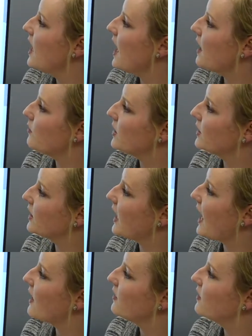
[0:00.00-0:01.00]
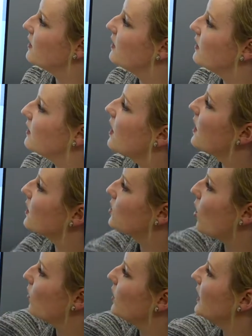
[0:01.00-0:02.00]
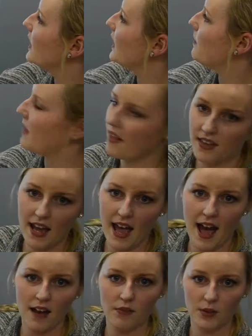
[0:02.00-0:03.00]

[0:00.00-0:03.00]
and we look at the total income that they have,